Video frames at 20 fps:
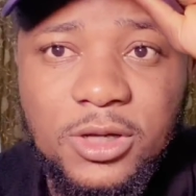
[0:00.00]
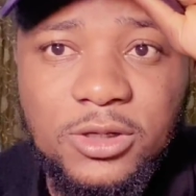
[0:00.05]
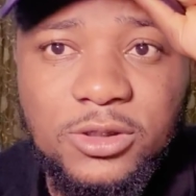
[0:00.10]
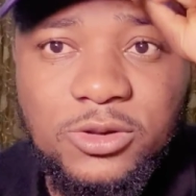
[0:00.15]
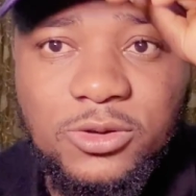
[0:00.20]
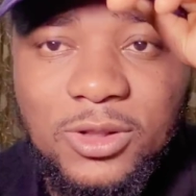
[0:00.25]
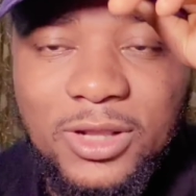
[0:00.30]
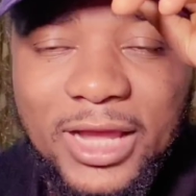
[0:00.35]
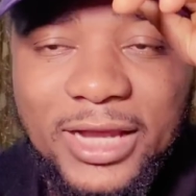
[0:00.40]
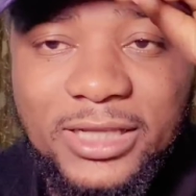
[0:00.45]

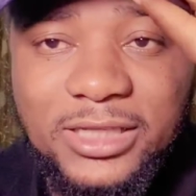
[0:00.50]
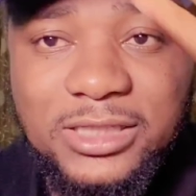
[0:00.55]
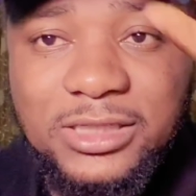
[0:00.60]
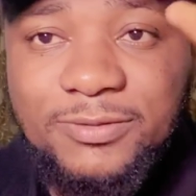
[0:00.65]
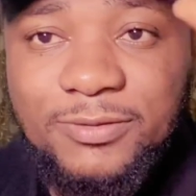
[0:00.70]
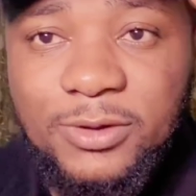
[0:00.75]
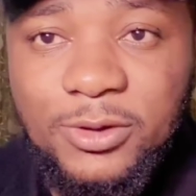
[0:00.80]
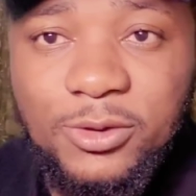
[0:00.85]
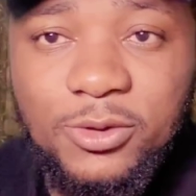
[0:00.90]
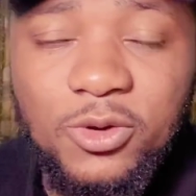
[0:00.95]
to like
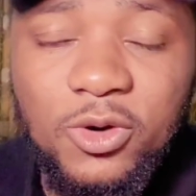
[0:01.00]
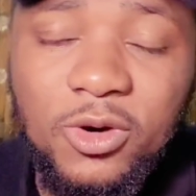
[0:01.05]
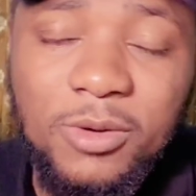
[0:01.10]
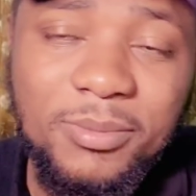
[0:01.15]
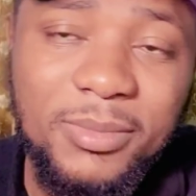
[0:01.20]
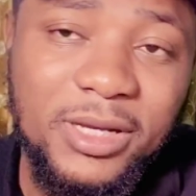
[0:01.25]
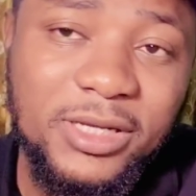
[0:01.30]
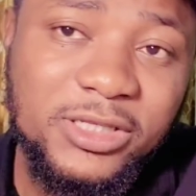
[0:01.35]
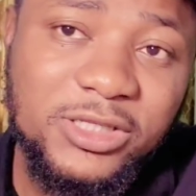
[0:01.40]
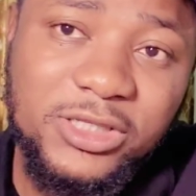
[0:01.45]
this video,
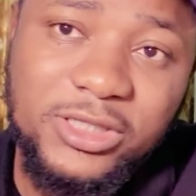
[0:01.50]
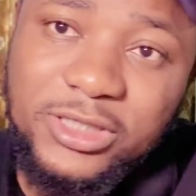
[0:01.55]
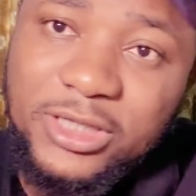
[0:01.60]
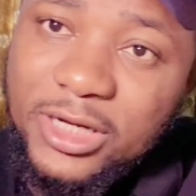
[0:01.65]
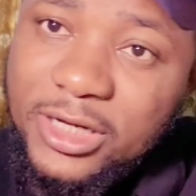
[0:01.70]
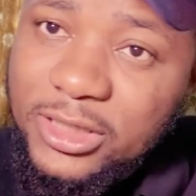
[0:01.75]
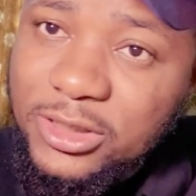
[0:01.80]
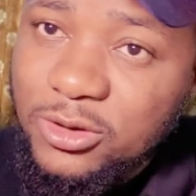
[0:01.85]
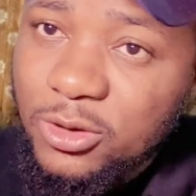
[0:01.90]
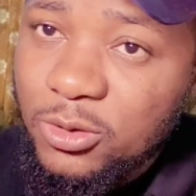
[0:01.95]
comment,
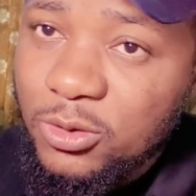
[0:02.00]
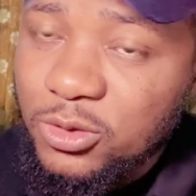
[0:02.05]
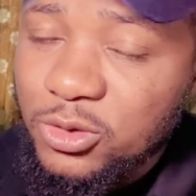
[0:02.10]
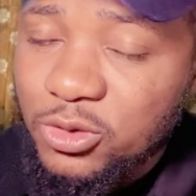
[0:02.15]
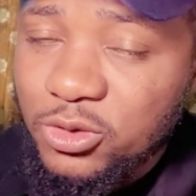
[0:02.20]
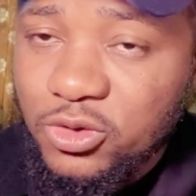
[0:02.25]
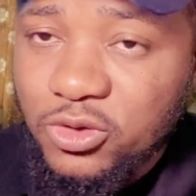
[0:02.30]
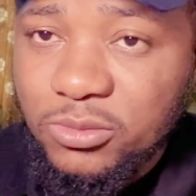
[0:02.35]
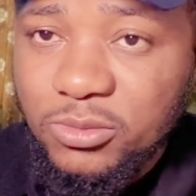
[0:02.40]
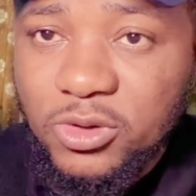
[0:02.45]
share it on our
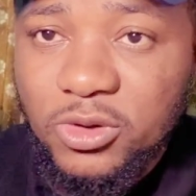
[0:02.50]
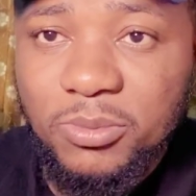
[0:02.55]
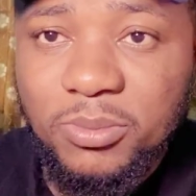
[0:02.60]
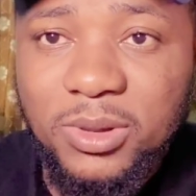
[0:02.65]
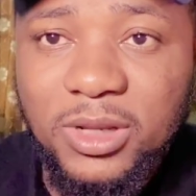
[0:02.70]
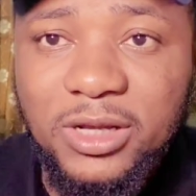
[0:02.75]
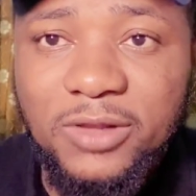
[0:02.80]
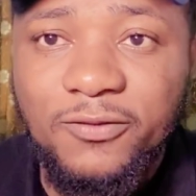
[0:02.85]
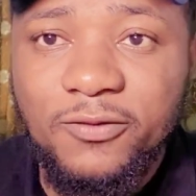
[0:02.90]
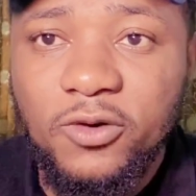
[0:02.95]
social media
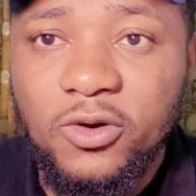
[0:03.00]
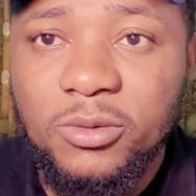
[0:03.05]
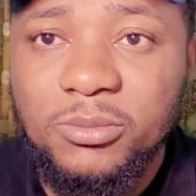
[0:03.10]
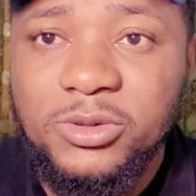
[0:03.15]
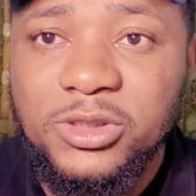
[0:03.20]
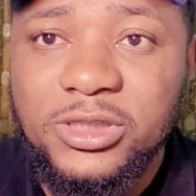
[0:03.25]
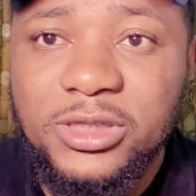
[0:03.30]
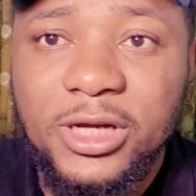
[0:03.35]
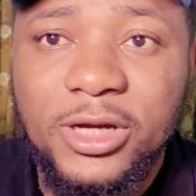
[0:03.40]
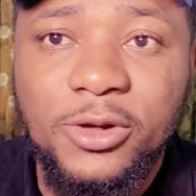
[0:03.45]
platform,
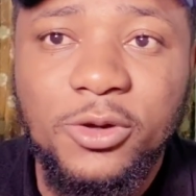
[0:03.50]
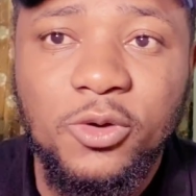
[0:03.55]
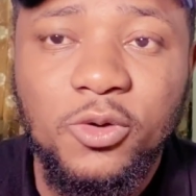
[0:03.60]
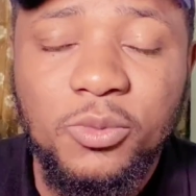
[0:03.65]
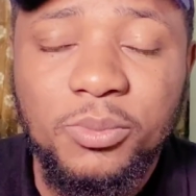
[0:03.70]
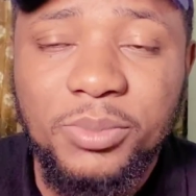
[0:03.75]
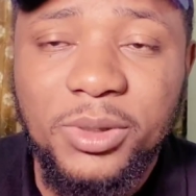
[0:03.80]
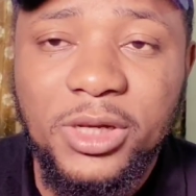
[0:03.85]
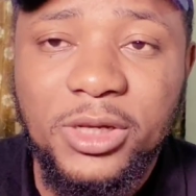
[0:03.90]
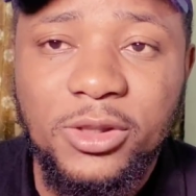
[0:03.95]
share your
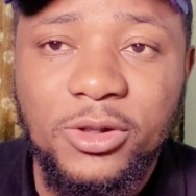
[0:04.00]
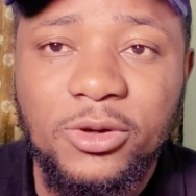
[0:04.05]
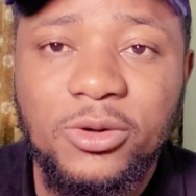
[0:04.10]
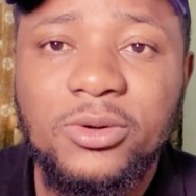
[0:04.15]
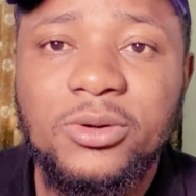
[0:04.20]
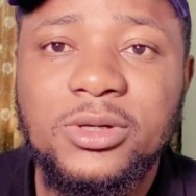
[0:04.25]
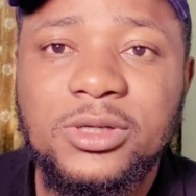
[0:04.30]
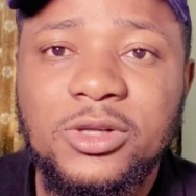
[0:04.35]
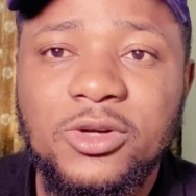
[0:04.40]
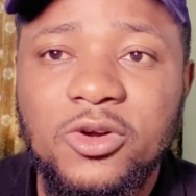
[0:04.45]

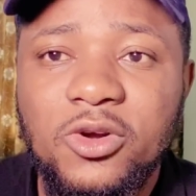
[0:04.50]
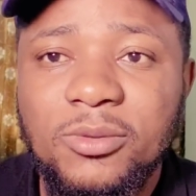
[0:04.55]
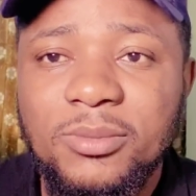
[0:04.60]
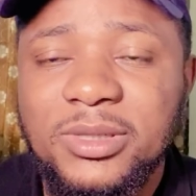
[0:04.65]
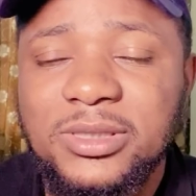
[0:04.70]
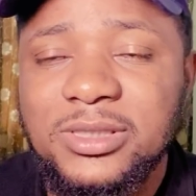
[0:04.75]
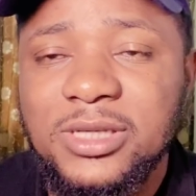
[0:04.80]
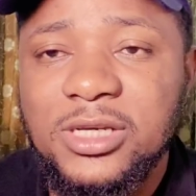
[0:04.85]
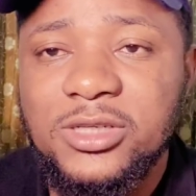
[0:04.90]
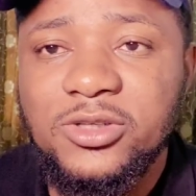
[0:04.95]
opinion in the
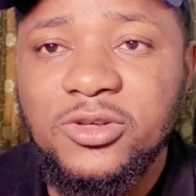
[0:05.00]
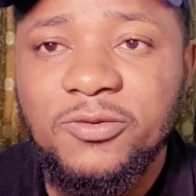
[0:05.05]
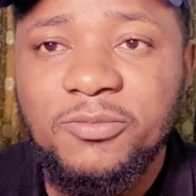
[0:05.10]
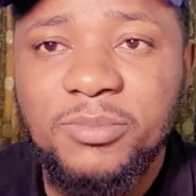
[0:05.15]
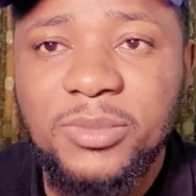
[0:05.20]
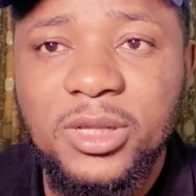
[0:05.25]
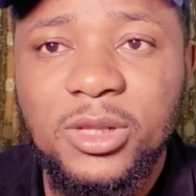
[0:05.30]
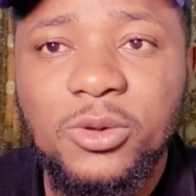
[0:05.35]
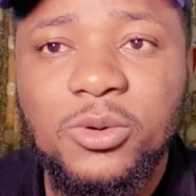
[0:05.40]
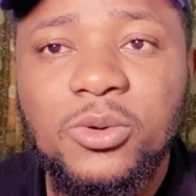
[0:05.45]
comment
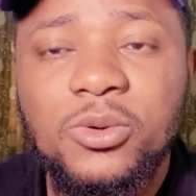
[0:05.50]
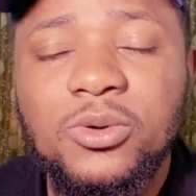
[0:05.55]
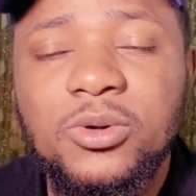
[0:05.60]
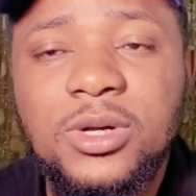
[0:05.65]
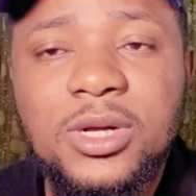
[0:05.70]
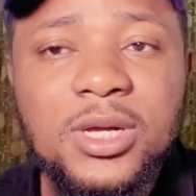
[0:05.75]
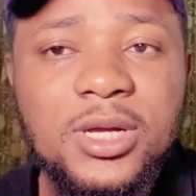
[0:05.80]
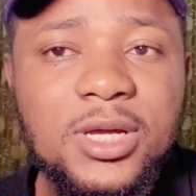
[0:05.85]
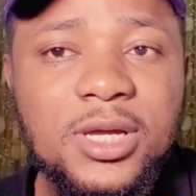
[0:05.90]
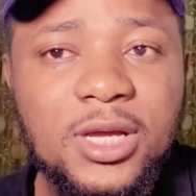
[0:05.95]
section below,
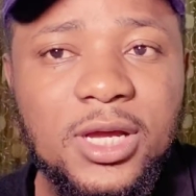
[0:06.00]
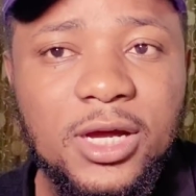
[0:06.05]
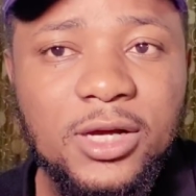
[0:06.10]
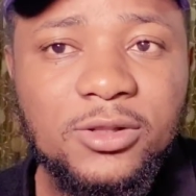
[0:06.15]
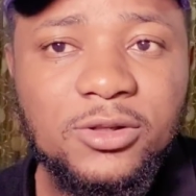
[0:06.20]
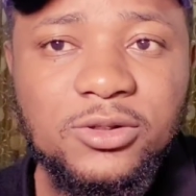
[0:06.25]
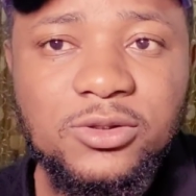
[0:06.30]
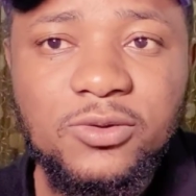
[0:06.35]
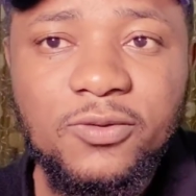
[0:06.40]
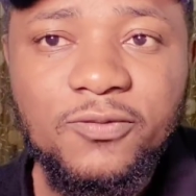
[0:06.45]

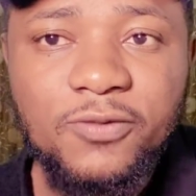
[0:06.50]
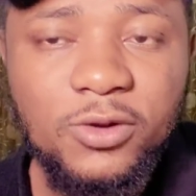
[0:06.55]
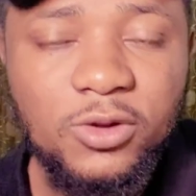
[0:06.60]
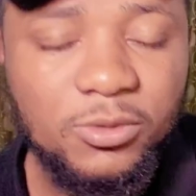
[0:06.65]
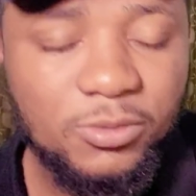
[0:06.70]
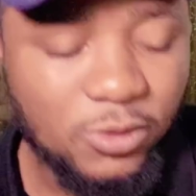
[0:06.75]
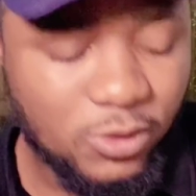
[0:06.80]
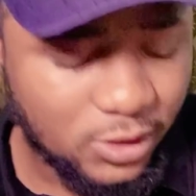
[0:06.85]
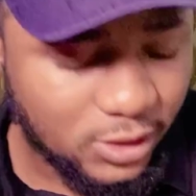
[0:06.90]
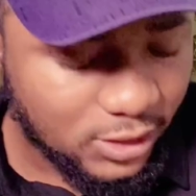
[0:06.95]
and also follow me on